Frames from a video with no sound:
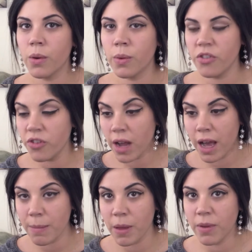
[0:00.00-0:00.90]
Once you're
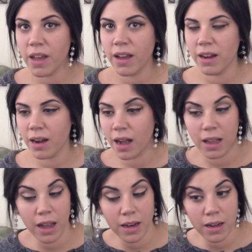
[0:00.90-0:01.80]
happy with how your
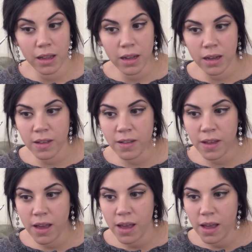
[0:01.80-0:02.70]
eyeliner looks,
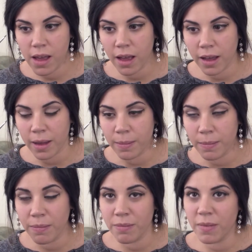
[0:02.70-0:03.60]

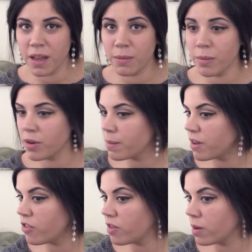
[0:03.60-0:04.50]
then we're pretty
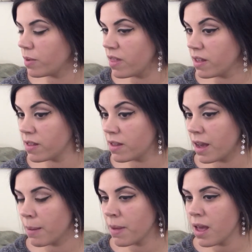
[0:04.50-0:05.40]
much done with this
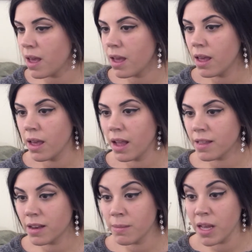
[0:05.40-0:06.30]
step.
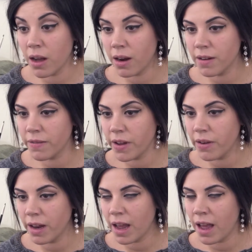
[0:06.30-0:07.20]
It's going to be hard for you
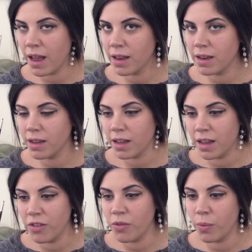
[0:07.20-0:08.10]
to get
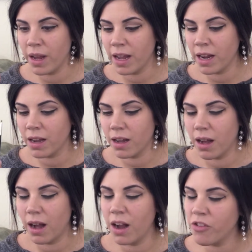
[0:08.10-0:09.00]
each wing
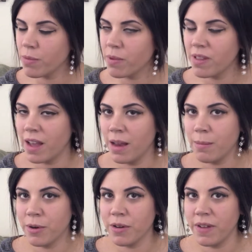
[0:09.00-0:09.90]

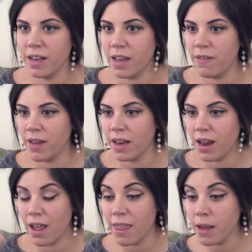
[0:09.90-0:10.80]
100% perfect even.
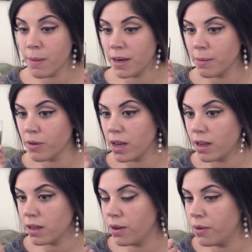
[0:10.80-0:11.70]
I think mine are pretty
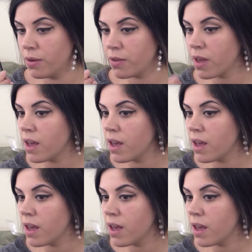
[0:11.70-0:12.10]
close.